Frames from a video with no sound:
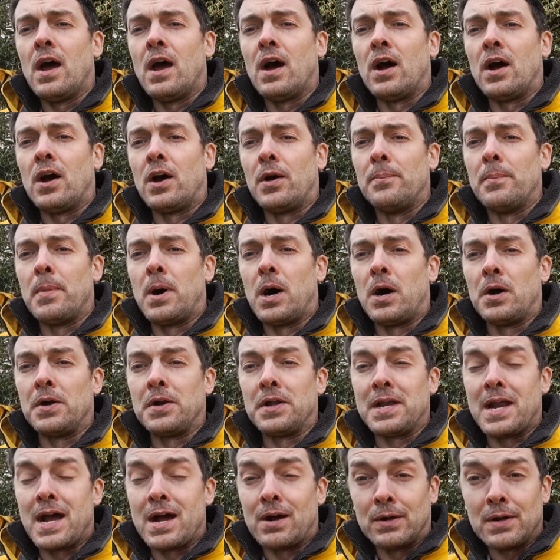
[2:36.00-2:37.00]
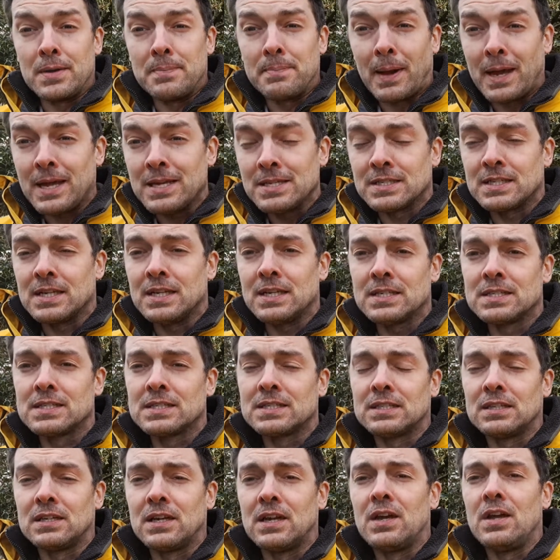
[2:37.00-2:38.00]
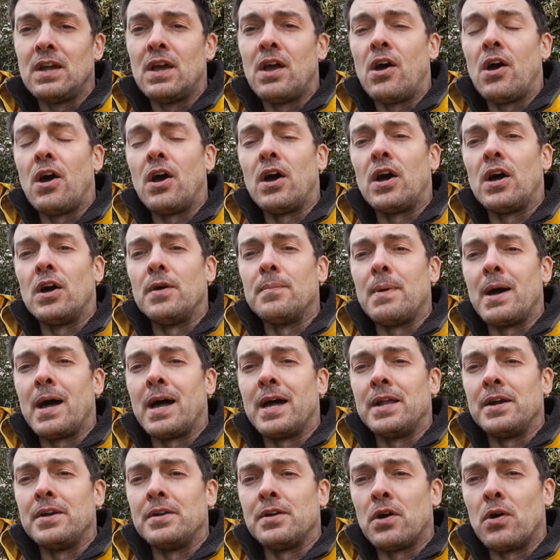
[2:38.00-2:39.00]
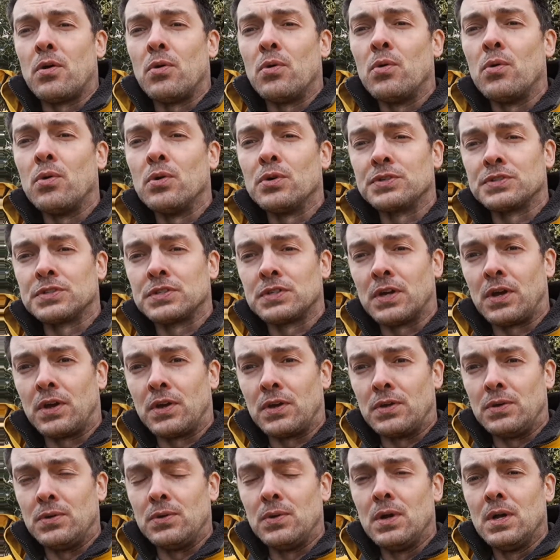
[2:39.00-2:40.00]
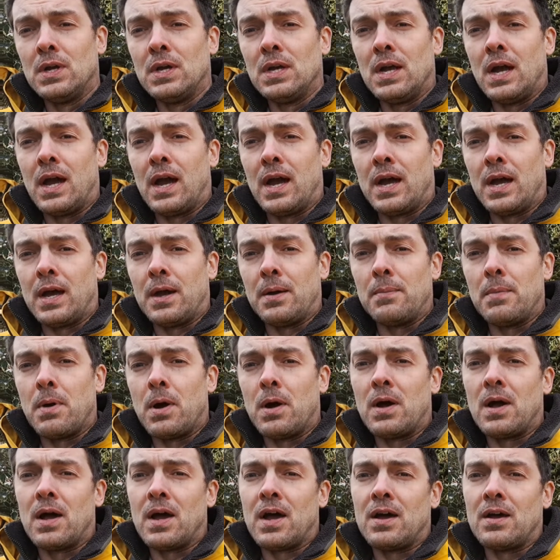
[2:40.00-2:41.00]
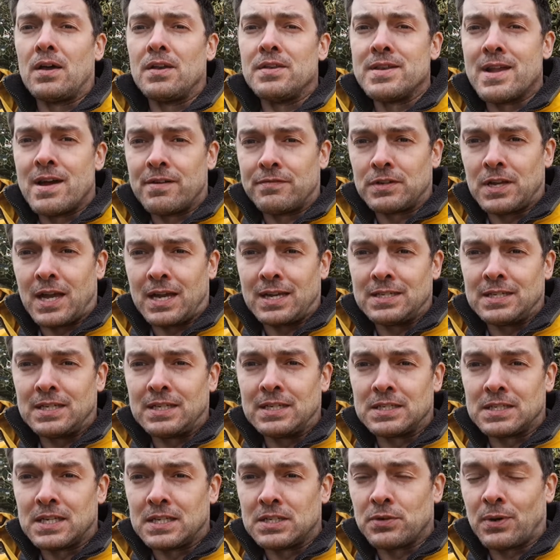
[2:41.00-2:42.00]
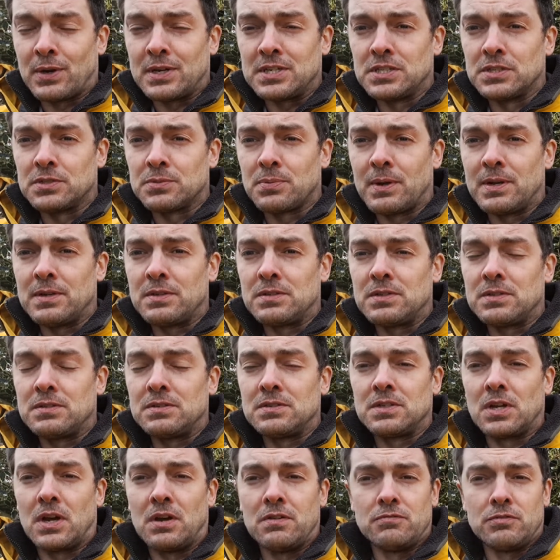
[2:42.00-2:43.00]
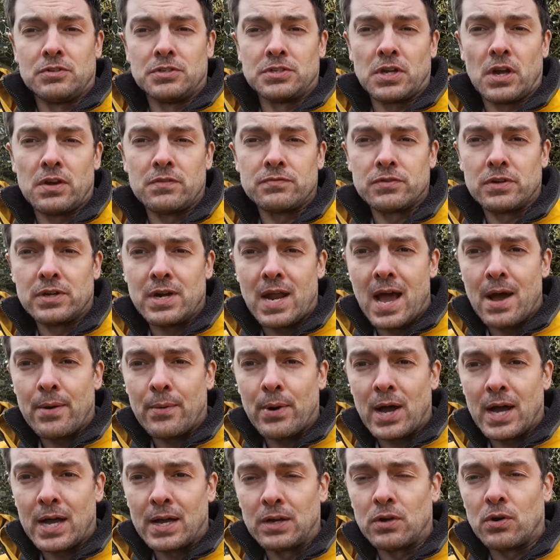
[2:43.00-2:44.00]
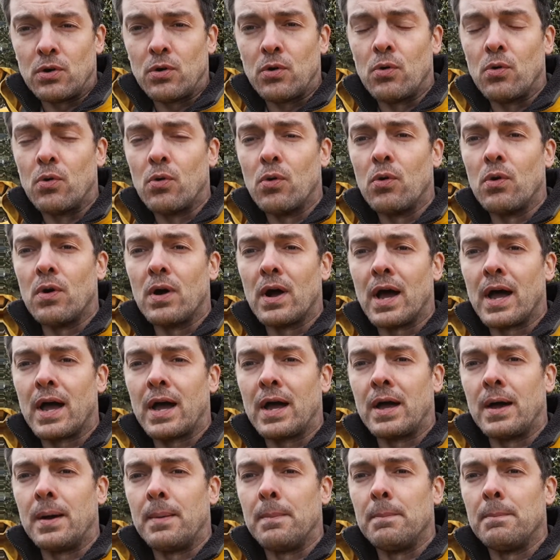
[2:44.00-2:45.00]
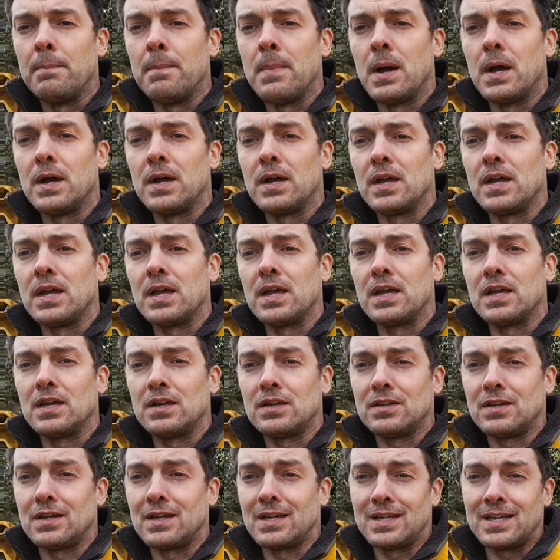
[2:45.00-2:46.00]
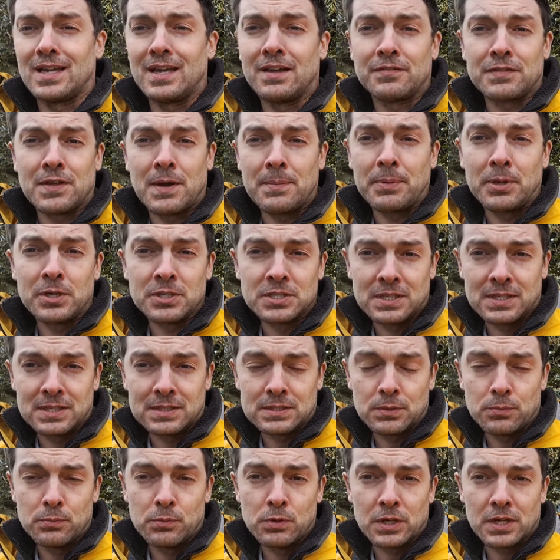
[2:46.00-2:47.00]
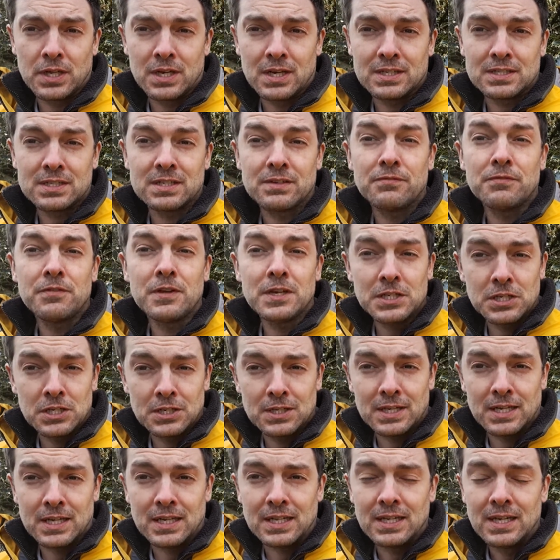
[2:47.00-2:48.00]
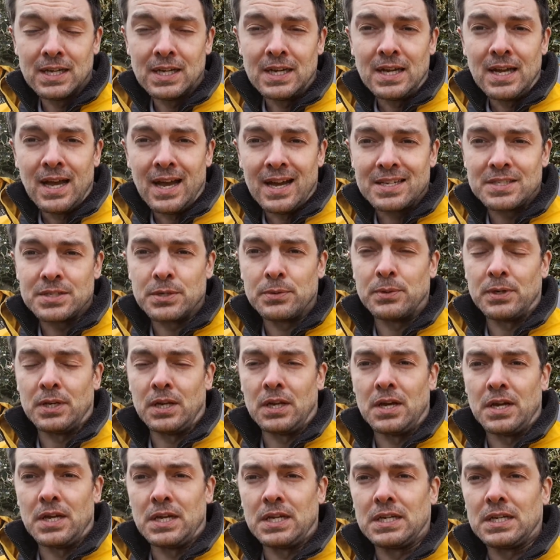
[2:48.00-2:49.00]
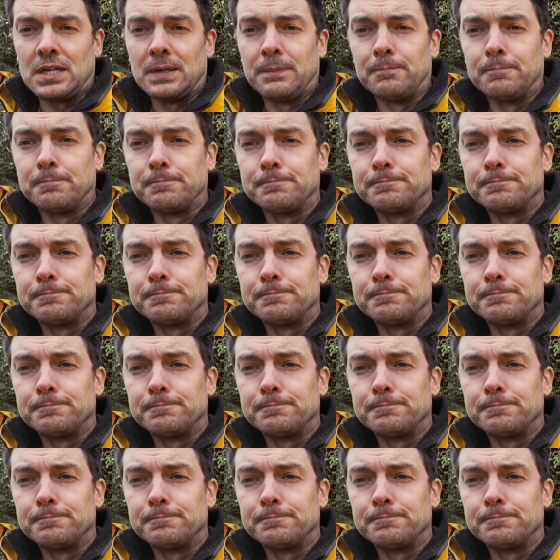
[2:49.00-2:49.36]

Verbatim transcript: um, on an hourly basis um, and also um, navigating situations when time runs over an hour or um, if that person isn't working as efficiently as you would like.